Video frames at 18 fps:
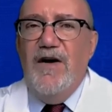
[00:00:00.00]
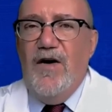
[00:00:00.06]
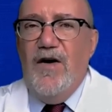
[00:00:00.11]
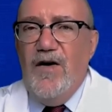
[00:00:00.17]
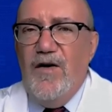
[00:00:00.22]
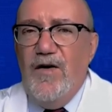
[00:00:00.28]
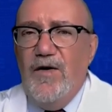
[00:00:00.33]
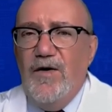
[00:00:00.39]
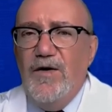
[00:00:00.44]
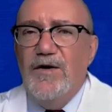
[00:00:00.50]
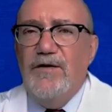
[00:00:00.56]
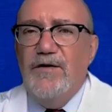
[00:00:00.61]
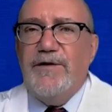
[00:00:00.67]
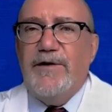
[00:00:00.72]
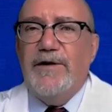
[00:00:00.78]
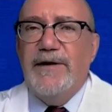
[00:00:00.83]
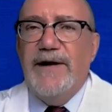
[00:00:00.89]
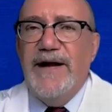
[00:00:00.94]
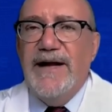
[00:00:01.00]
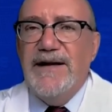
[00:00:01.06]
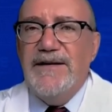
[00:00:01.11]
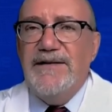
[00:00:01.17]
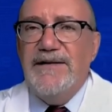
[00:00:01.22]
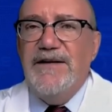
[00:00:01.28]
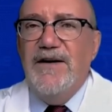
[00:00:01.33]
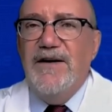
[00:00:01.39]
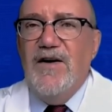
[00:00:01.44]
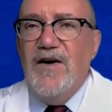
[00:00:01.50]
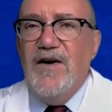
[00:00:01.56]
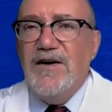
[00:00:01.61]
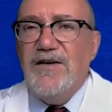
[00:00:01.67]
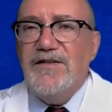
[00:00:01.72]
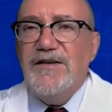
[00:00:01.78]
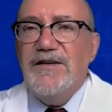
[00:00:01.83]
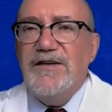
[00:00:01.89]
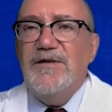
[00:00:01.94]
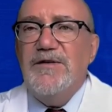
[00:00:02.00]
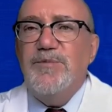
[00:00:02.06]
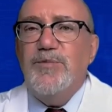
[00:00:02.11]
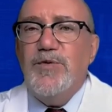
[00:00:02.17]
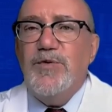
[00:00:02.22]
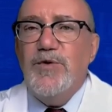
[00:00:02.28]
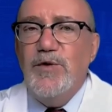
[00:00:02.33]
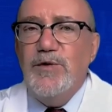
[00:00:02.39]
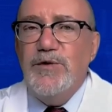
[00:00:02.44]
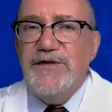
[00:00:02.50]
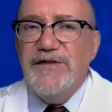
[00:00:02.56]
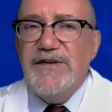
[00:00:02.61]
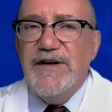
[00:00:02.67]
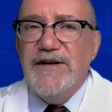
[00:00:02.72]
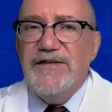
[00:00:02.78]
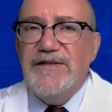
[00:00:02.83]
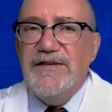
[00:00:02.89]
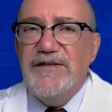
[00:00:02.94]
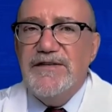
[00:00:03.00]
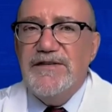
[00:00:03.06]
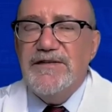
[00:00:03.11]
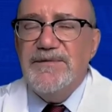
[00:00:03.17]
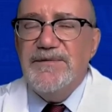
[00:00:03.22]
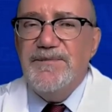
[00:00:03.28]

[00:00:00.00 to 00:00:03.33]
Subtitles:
all of our antioxidant processes.